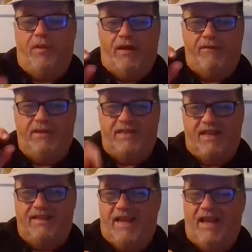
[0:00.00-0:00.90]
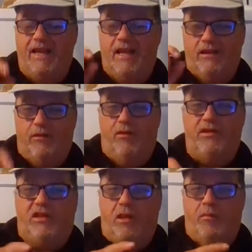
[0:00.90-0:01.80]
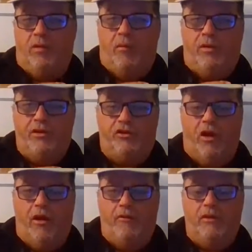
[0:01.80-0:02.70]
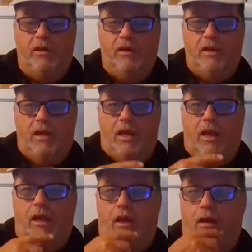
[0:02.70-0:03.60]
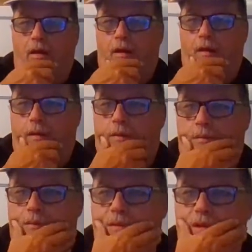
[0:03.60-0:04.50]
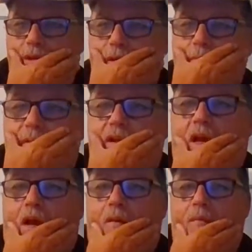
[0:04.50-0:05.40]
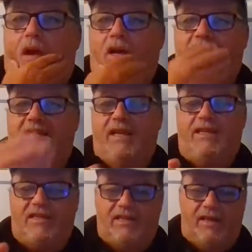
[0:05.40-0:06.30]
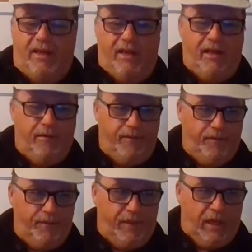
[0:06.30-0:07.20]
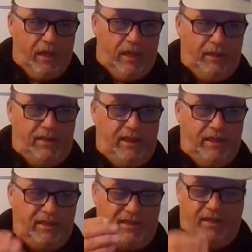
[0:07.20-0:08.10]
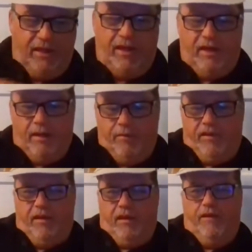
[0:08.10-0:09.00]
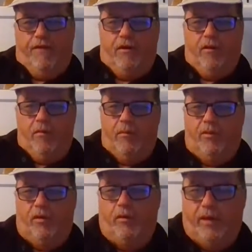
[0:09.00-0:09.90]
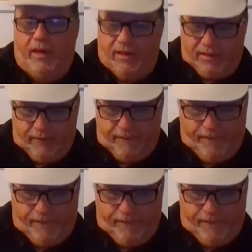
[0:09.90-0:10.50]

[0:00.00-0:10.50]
But having said that, there is a gimbal on my drone. But I did see. Let me think if I can remember who it is.